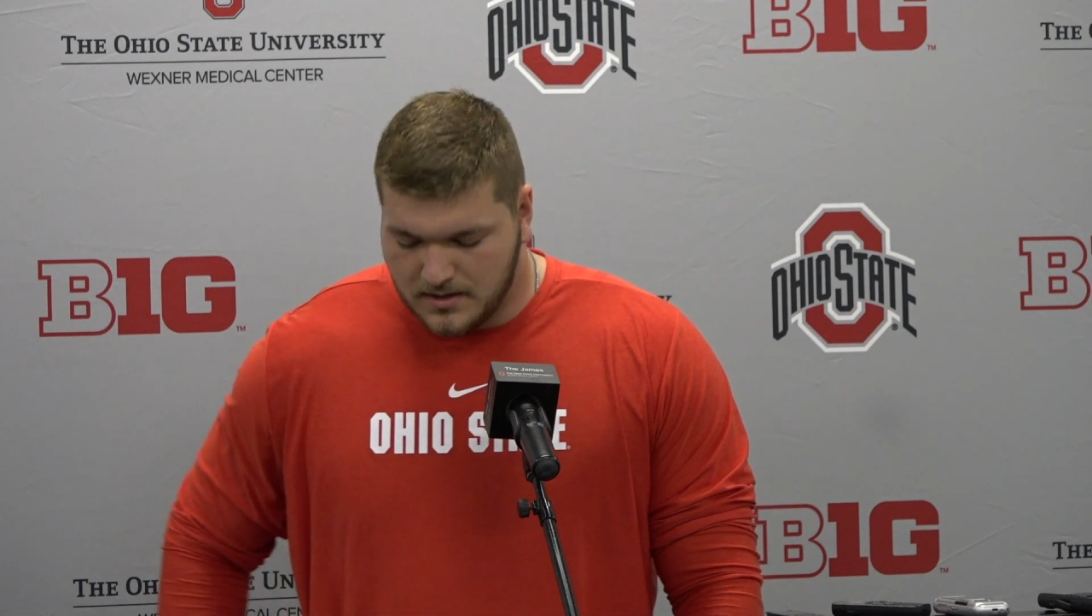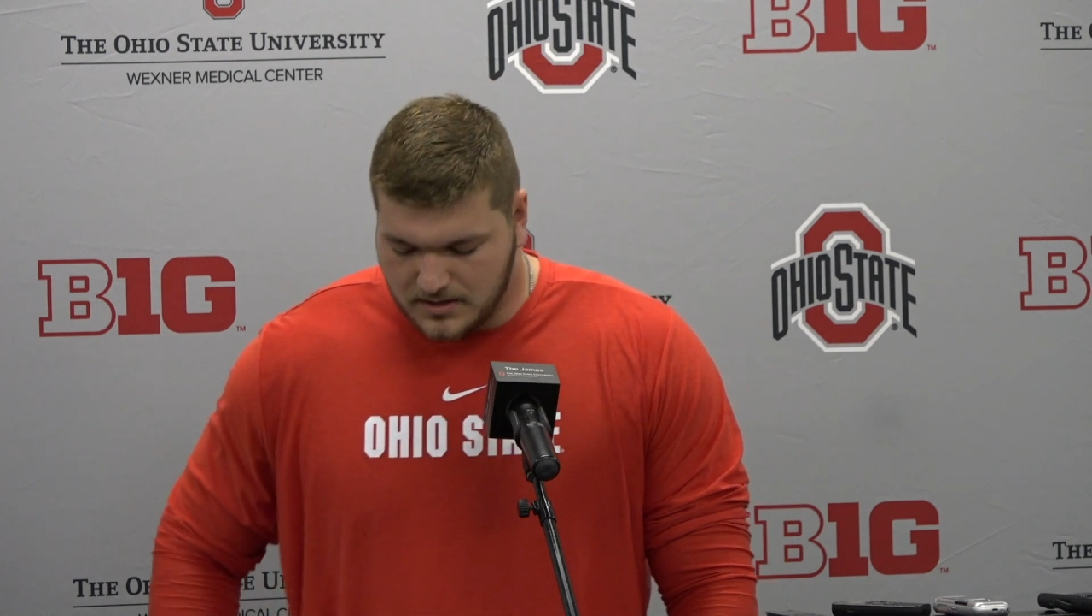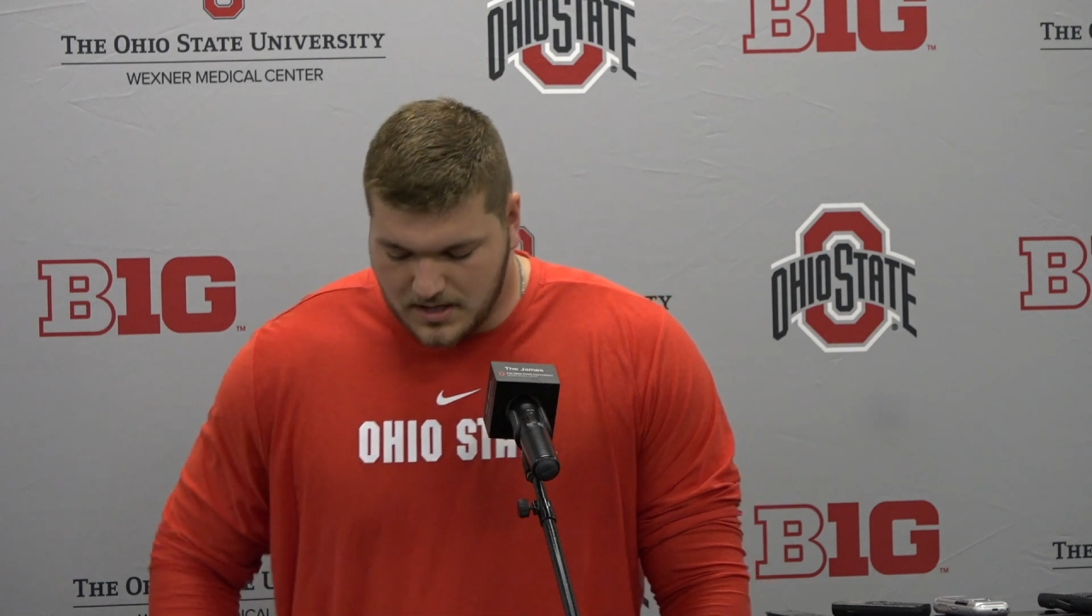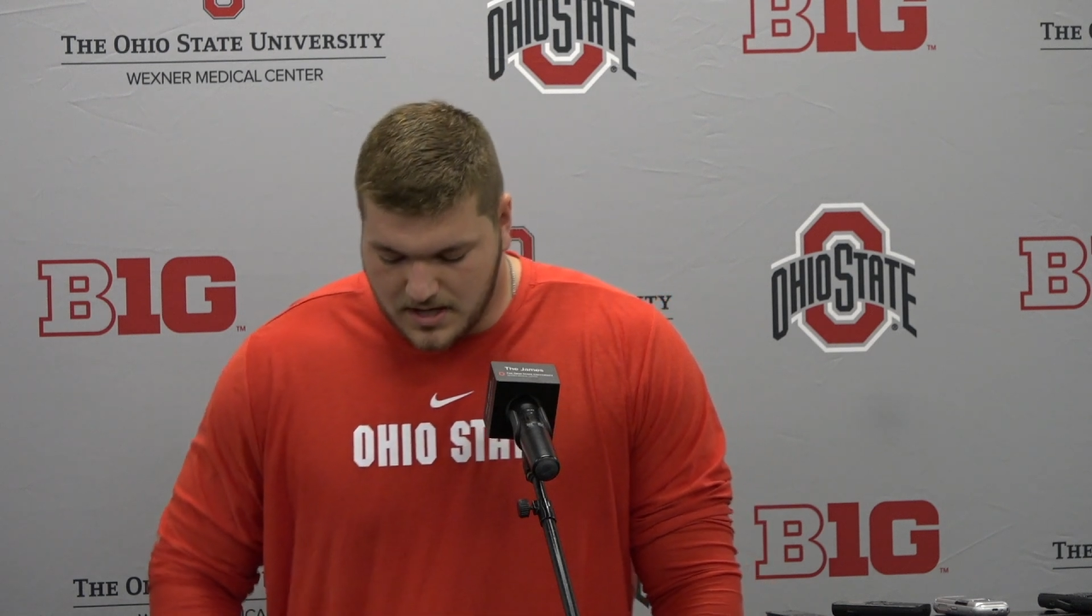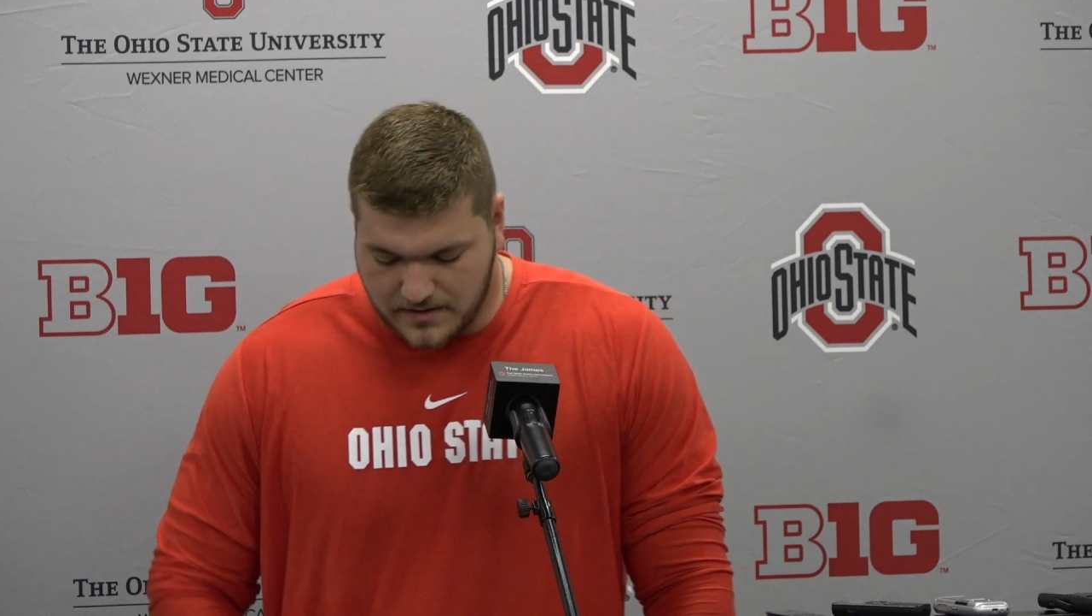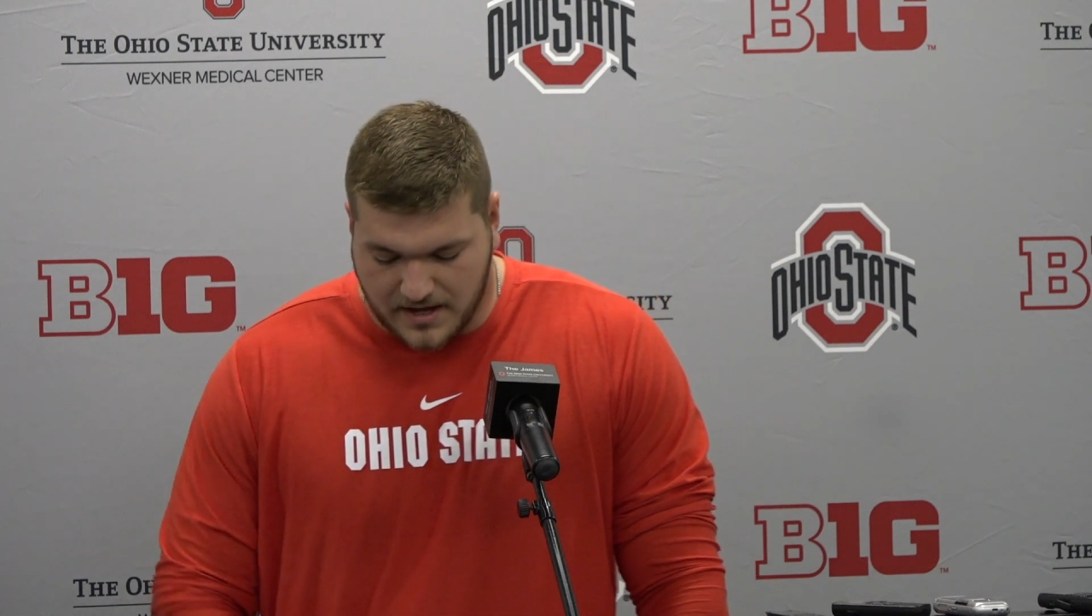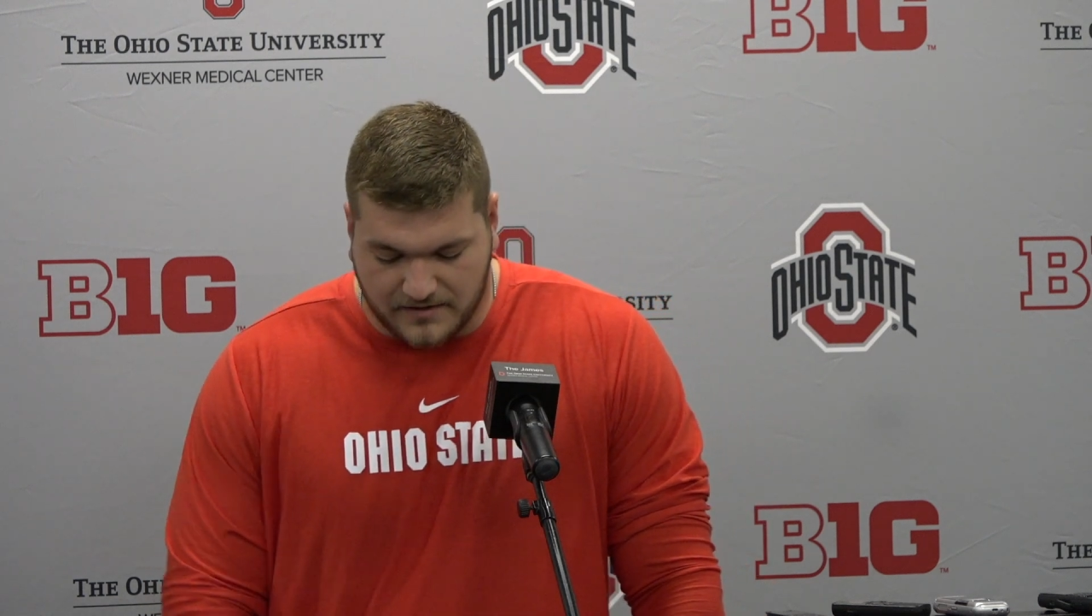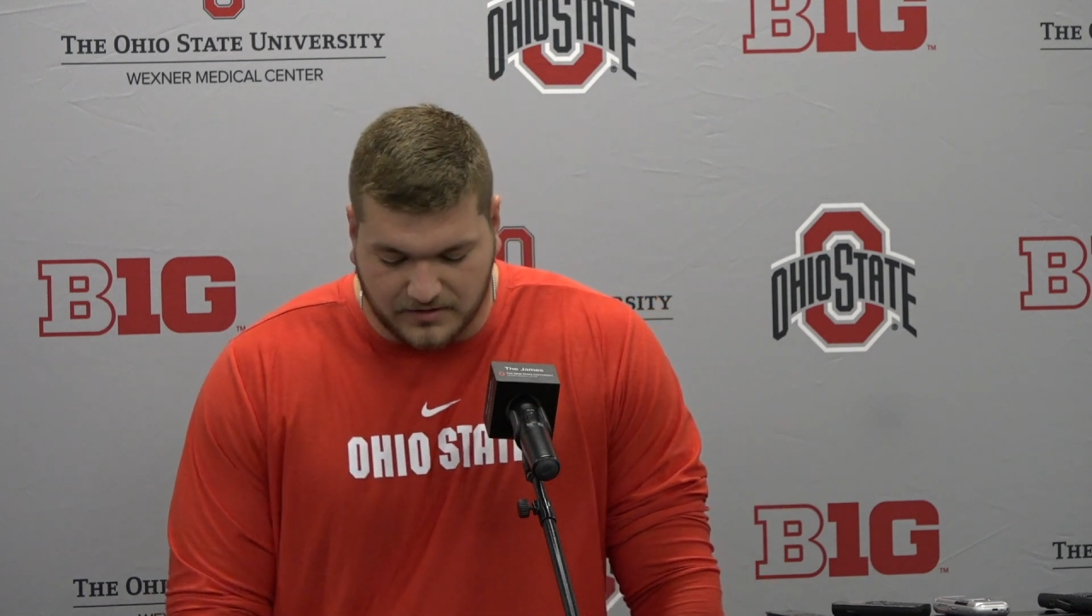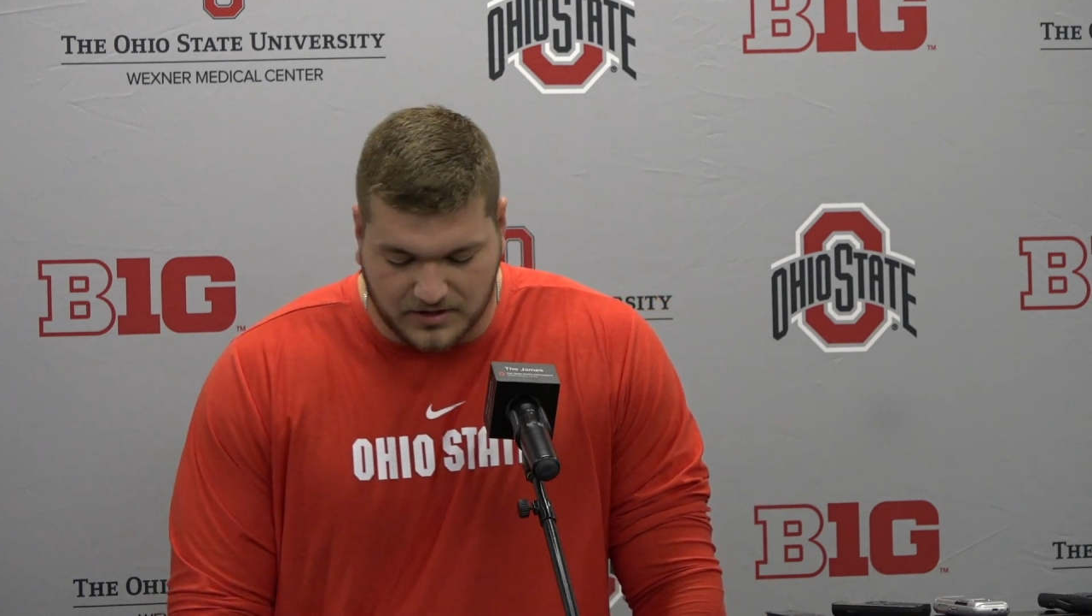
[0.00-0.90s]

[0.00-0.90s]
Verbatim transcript: Yeah, they have a